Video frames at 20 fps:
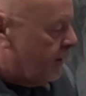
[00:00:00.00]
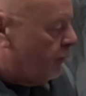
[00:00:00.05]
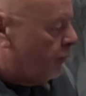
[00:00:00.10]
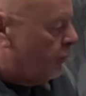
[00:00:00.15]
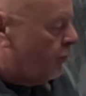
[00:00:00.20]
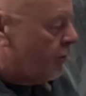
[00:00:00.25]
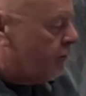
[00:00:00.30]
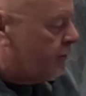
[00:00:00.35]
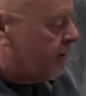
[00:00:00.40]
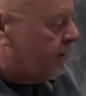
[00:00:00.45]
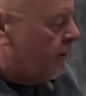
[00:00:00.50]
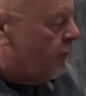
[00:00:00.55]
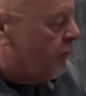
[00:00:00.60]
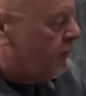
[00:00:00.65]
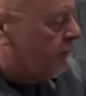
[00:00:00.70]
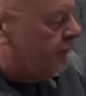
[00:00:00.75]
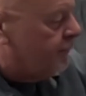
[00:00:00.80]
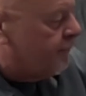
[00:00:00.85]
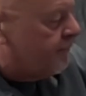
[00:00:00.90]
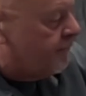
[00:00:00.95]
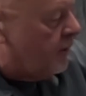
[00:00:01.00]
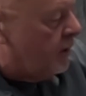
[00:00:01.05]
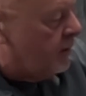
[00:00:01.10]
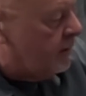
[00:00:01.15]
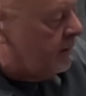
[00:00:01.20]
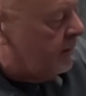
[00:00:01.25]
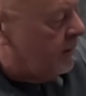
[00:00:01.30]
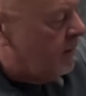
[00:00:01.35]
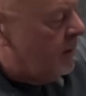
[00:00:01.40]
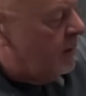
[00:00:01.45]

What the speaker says: it worked out at the front.